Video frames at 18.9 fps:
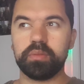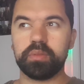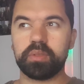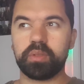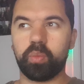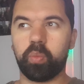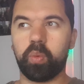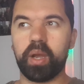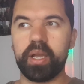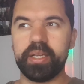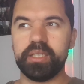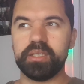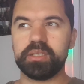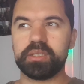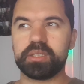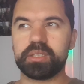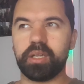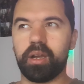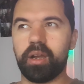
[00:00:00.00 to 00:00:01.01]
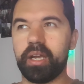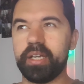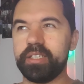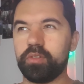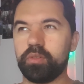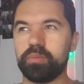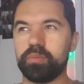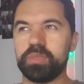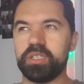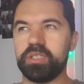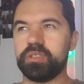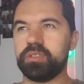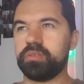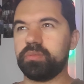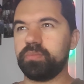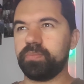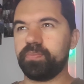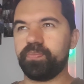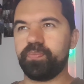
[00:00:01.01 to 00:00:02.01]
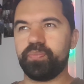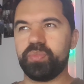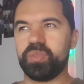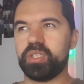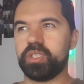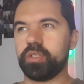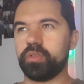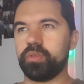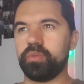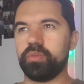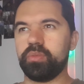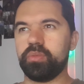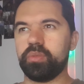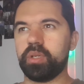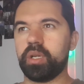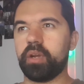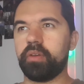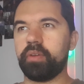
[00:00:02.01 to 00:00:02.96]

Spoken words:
the weights I normally do